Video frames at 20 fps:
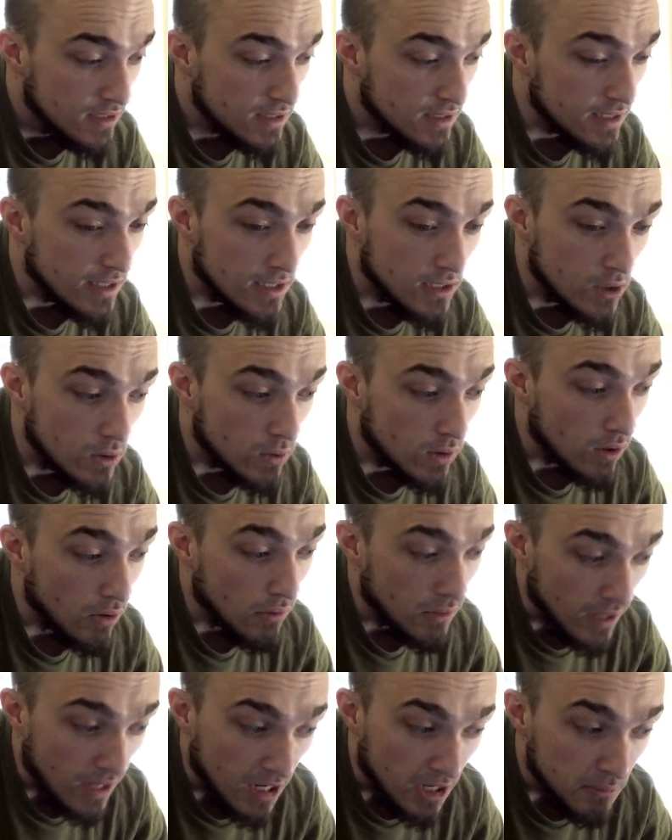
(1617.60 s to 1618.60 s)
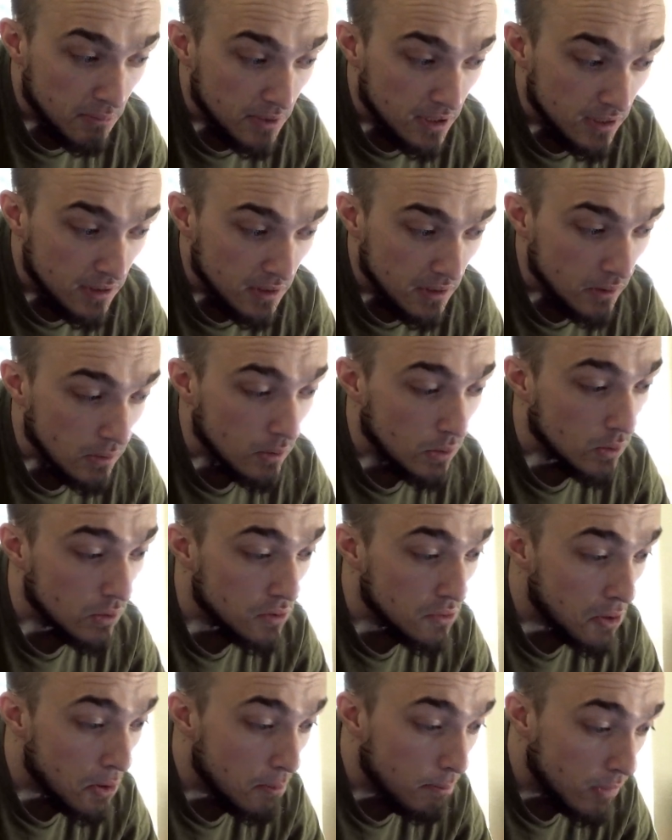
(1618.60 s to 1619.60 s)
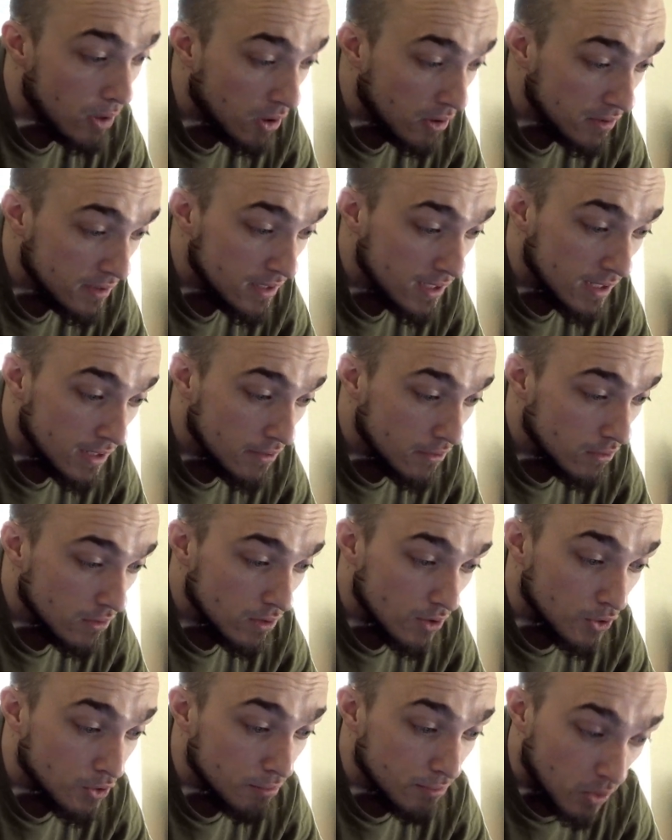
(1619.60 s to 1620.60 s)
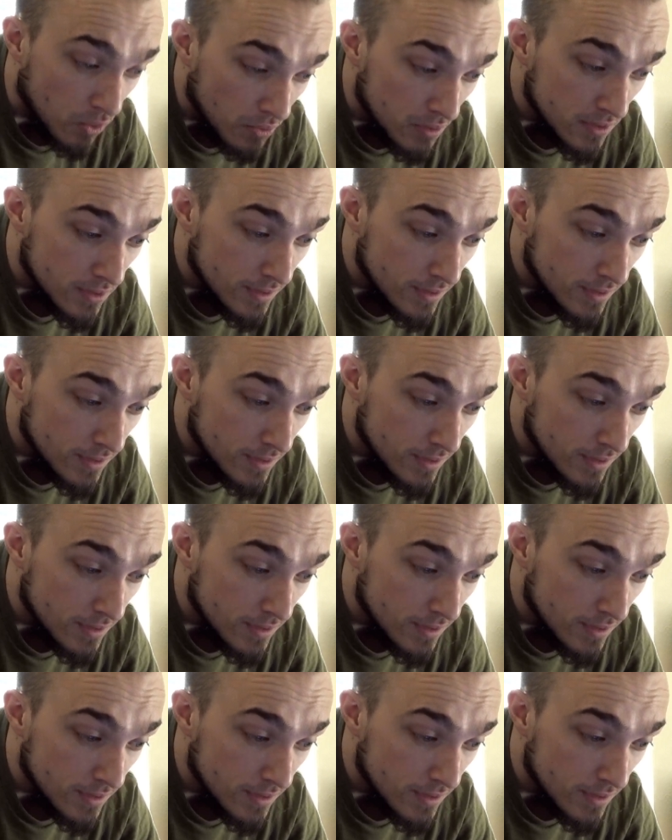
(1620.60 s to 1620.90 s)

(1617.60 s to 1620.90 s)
Like go out camping, or go to a bar together, go bowling